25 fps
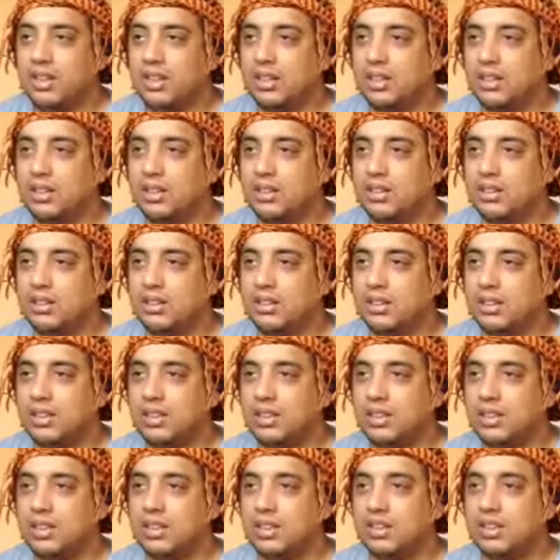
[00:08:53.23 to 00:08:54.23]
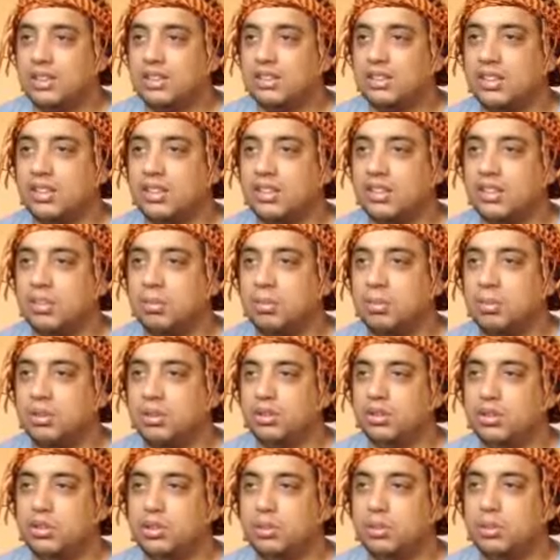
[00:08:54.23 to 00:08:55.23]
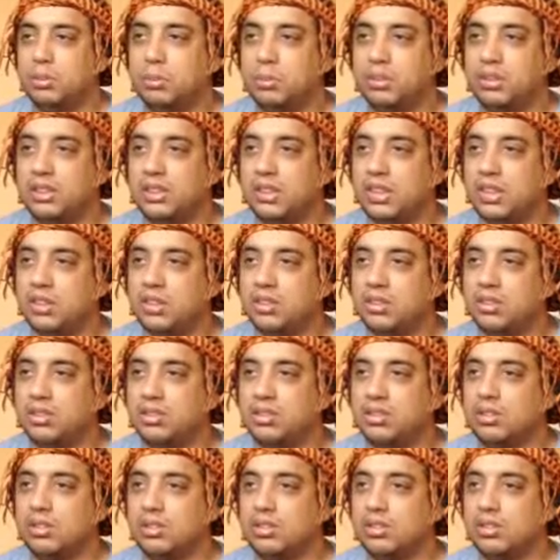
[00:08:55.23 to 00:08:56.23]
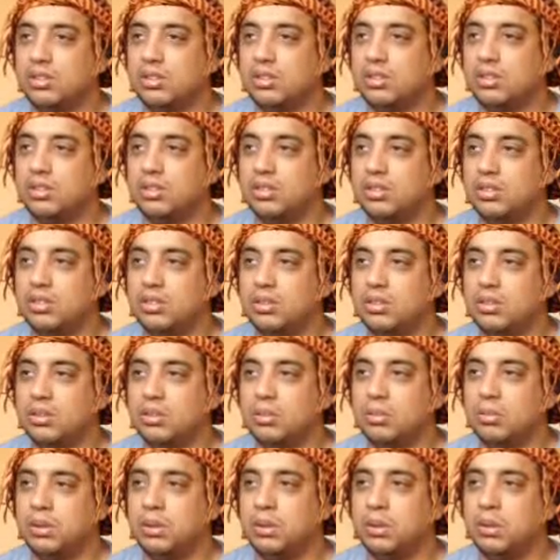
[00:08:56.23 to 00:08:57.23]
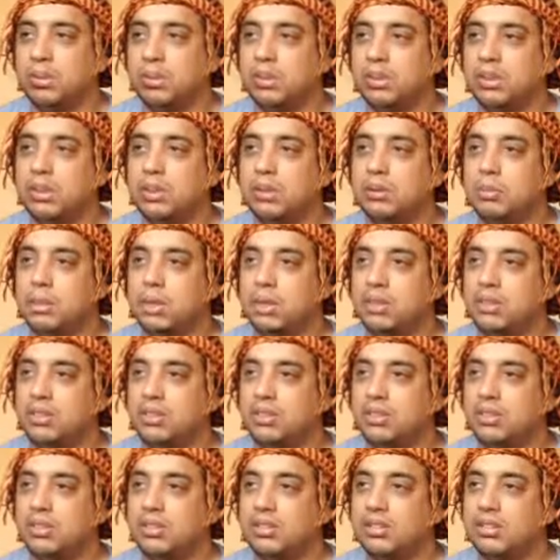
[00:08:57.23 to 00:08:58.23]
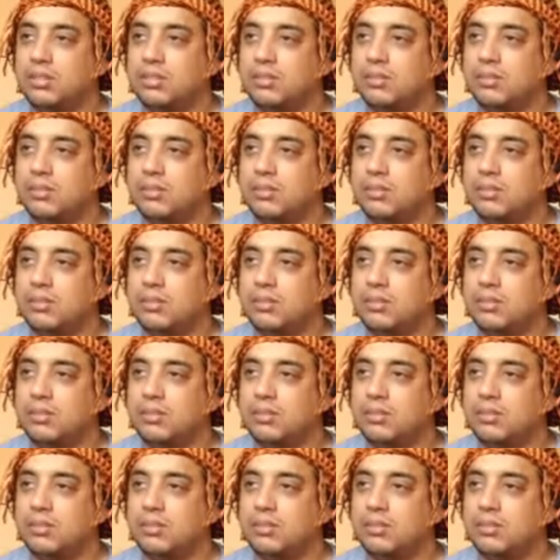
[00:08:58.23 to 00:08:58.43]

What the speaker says: and that's how they produce so many potatoes to meet with the demands.